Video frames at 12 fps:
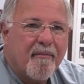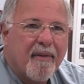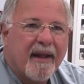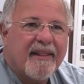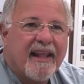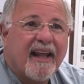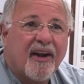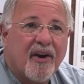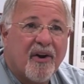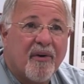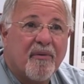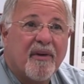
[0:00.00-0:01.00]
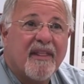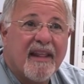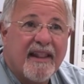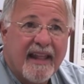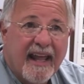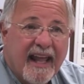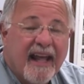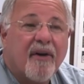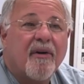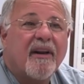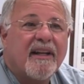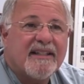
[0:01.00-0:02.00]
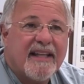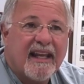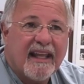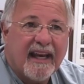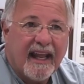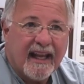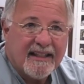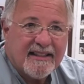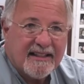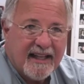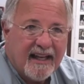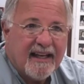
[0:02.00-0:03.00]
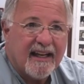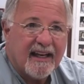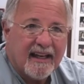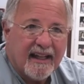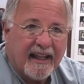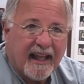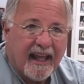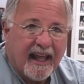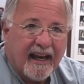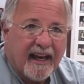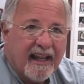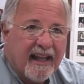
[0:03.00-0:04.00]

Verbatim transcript: but they occur within the head, or at least they can extend into the head,